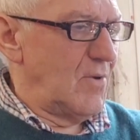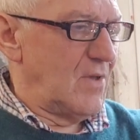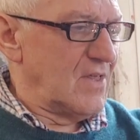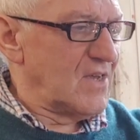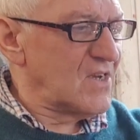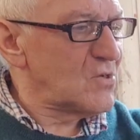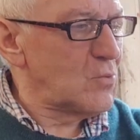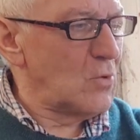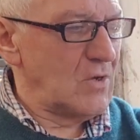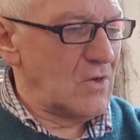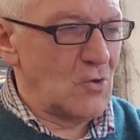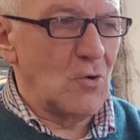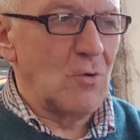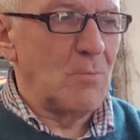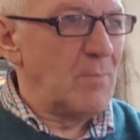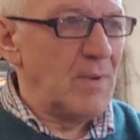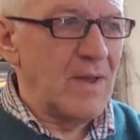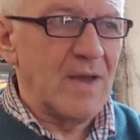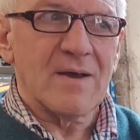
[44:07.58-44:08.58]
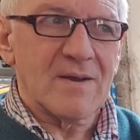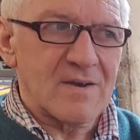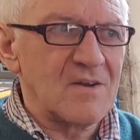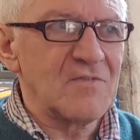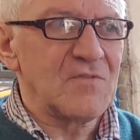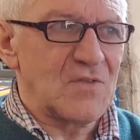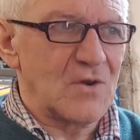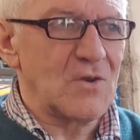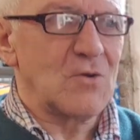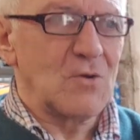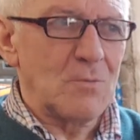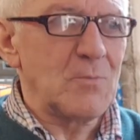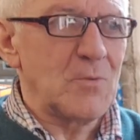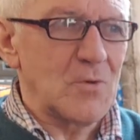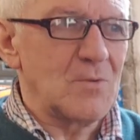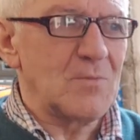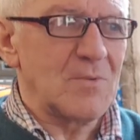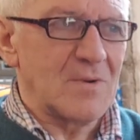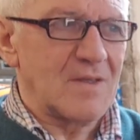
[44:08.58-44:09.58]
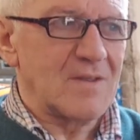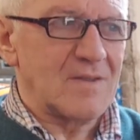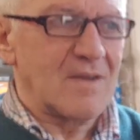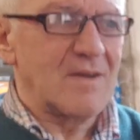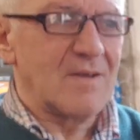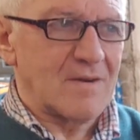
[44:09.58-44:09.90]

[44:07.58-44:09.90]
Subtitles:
But this one got better after it got properly dark.